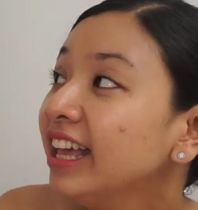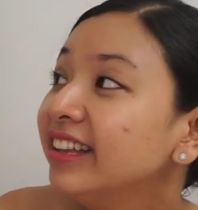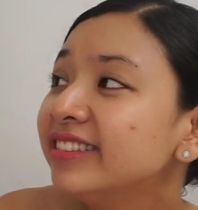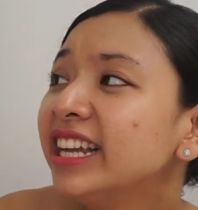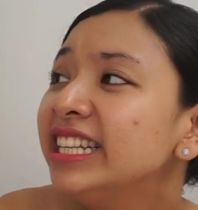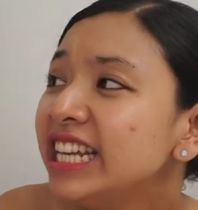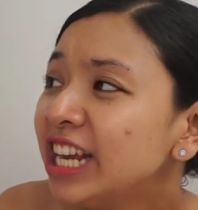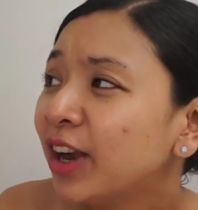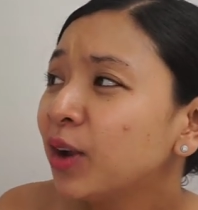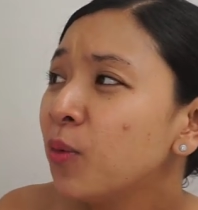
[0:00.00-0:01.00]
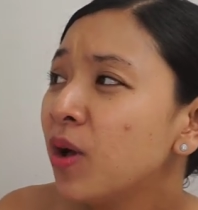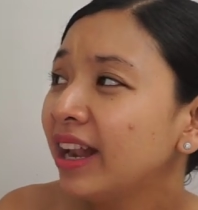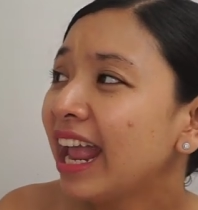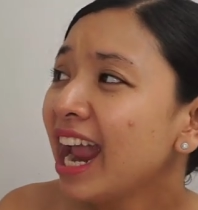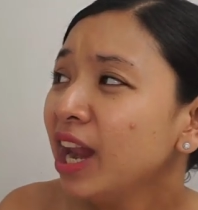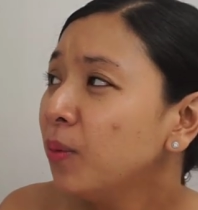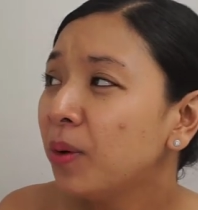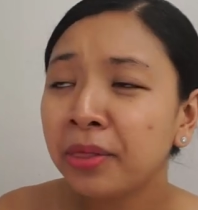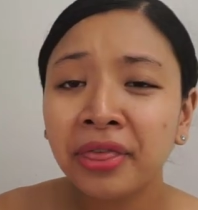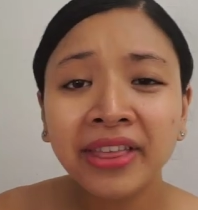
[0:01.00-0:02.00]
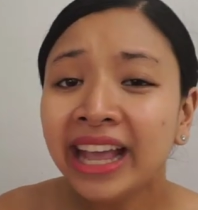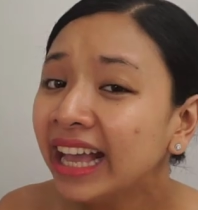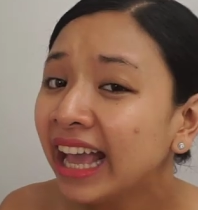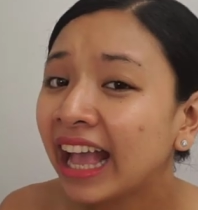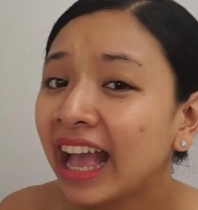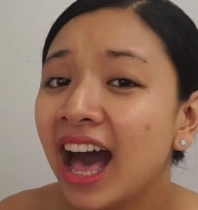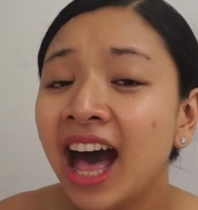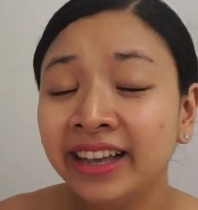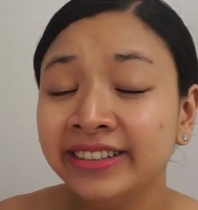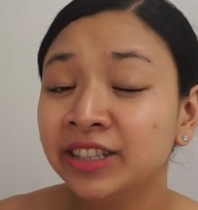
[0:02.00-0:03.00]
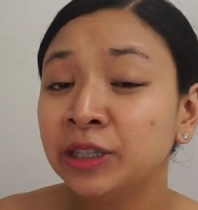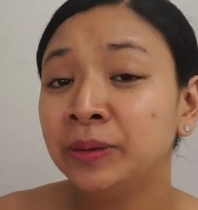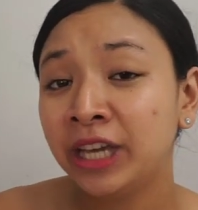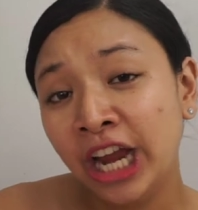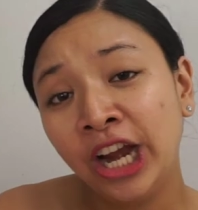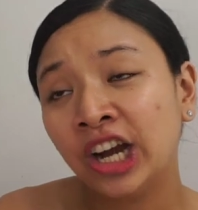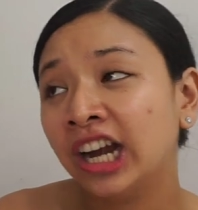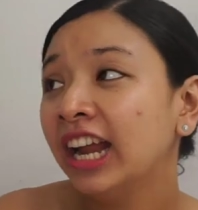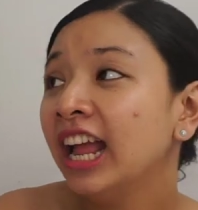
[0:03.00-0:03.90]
cause I didn't want anyone thinking I still care.